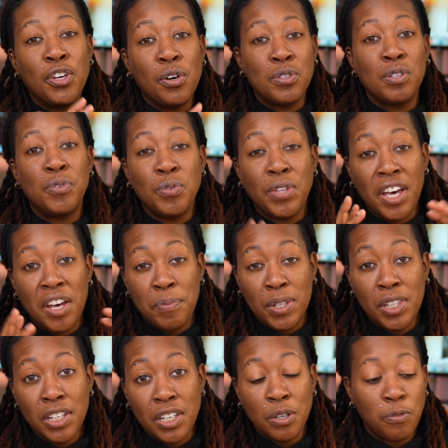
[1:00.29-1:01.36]
those of you that have
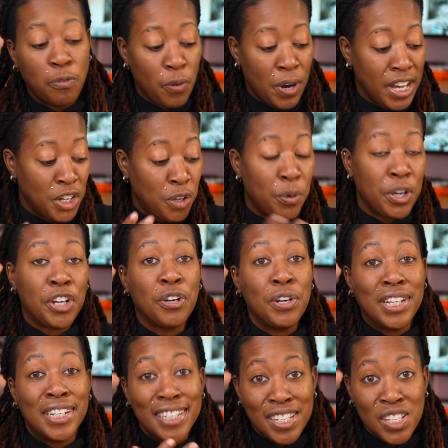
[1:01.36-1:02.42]
been looking for a quicker
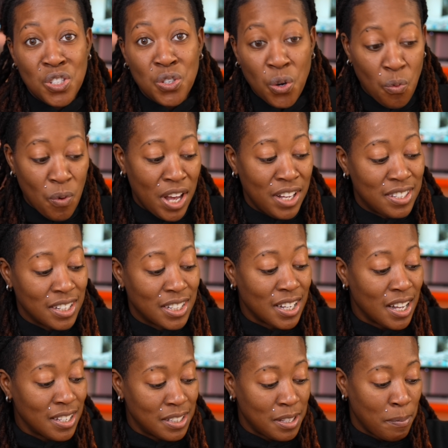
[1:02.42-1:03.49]
and easier way to
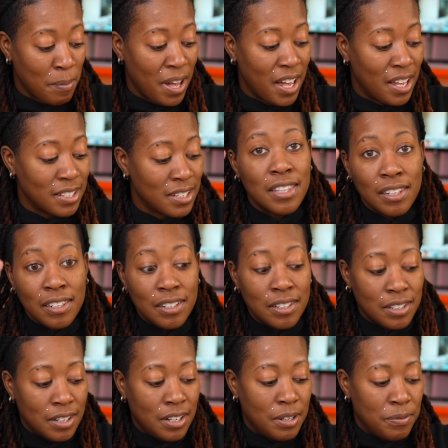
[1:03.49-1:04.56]
customize the
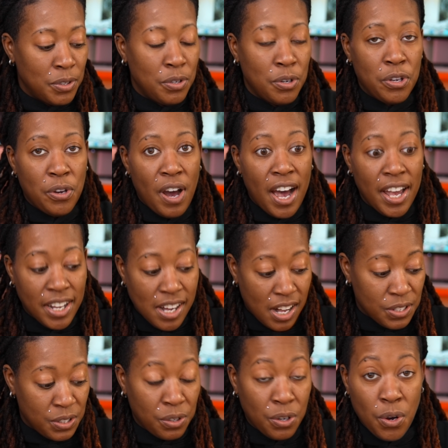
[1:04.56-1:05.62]
look of, you know, your
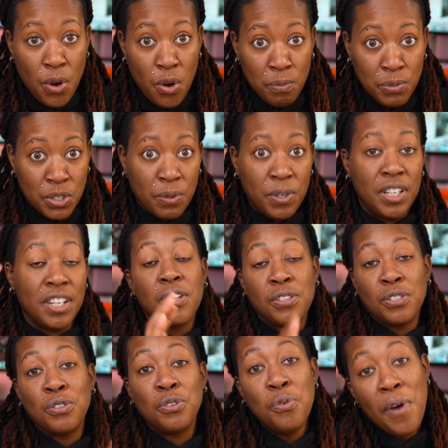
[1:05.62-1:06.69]
icons on your home screen,
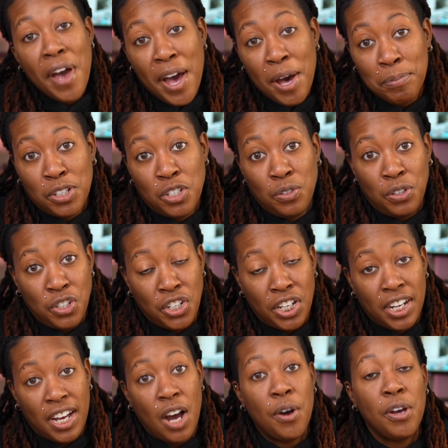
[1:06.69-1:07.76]
there's a new app that you can
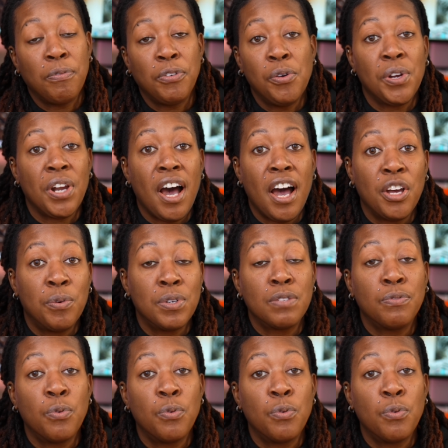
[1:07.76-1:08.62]
check out if you're on iOS